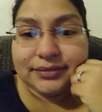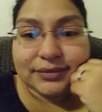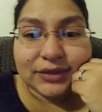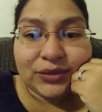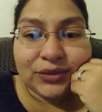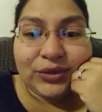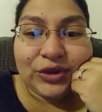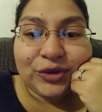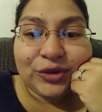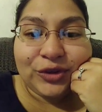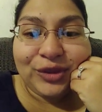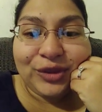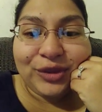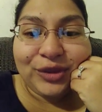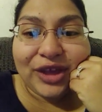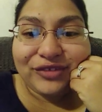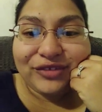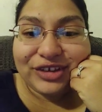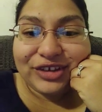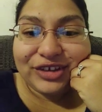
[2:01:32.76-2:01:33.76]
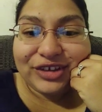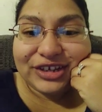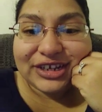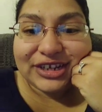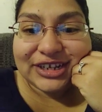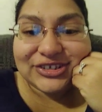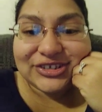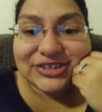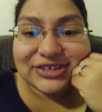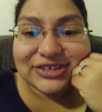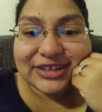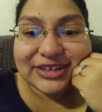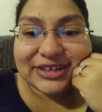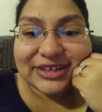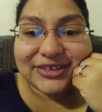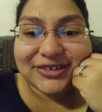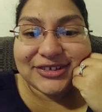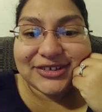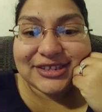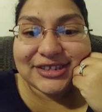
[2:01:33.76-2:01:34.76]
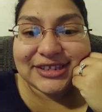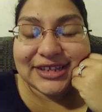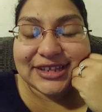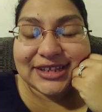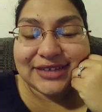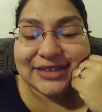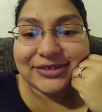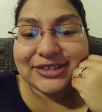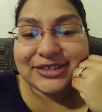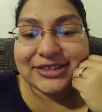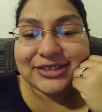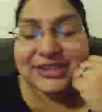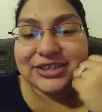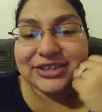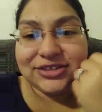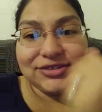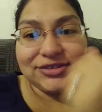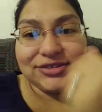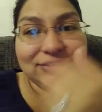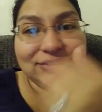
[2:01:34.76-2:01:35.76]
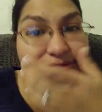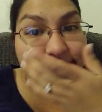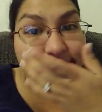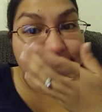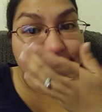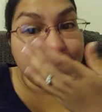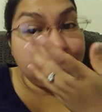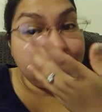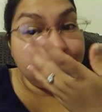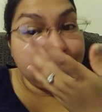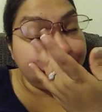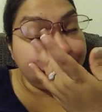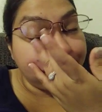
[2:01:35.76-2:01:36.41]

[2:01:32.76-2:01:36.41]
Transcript: we hope you have a good night too, Giggles, and we'll see you soon.